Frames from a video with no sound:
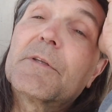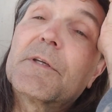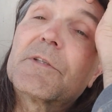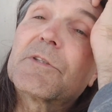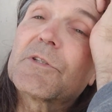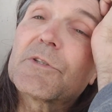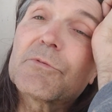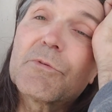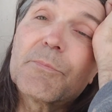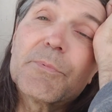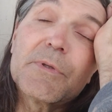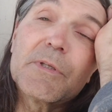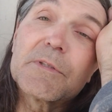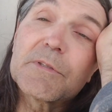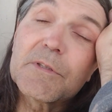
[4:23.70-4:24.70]
that just
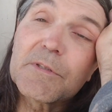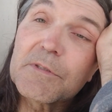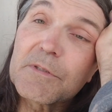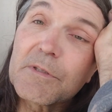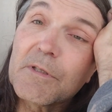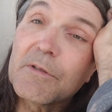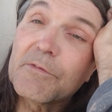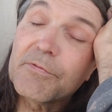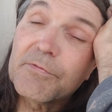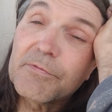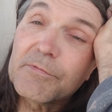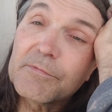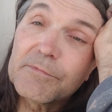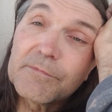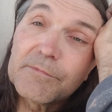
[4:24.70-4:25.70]
repeats itself
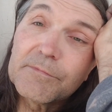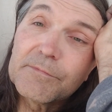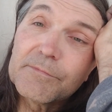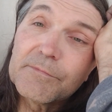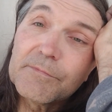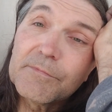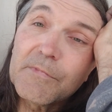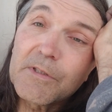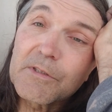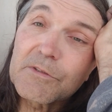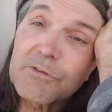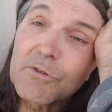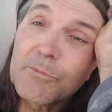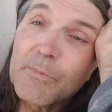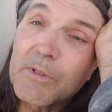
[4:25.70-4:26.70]
like
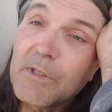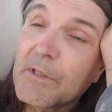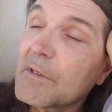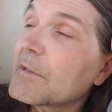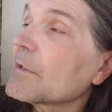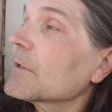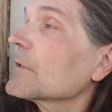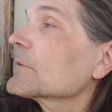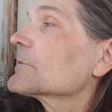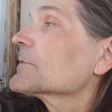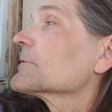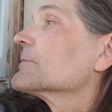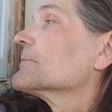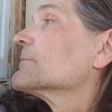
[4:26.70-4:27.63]
so many things.